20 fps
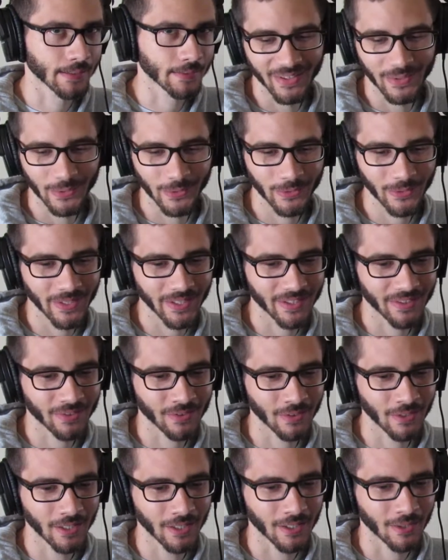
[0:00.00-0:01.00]
Through this
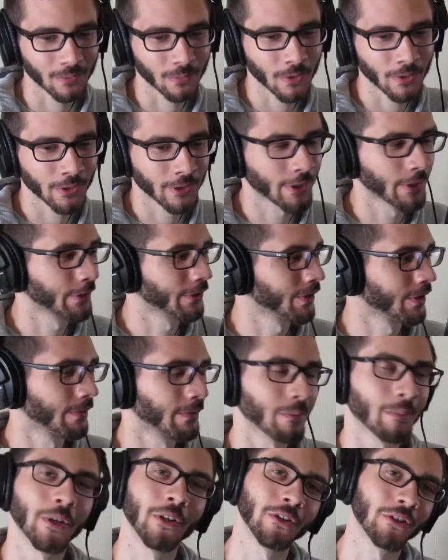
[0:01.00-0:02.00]
uh, roller coaster of
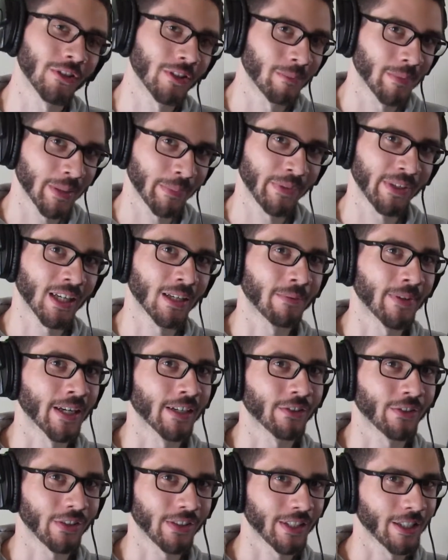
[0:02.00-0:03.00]
emotion, maybe I've
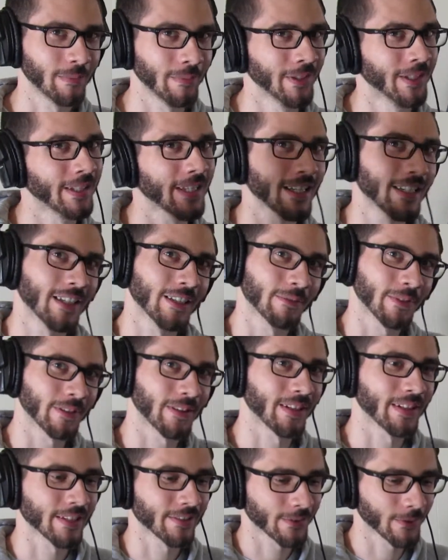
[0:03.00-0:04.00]
actually communicated
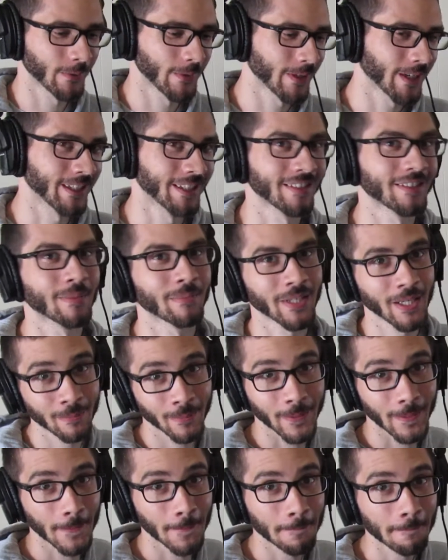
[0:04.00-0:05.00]
everything that's going on in
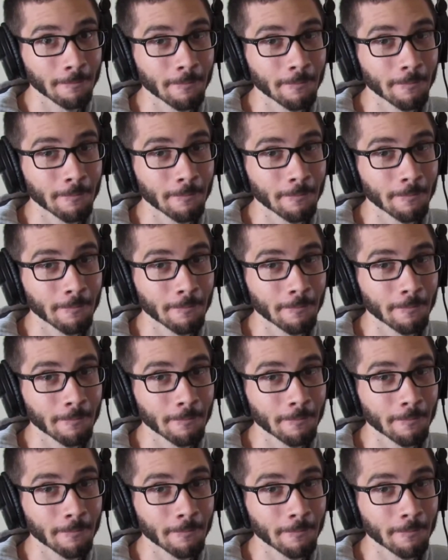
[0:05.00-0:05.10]
September.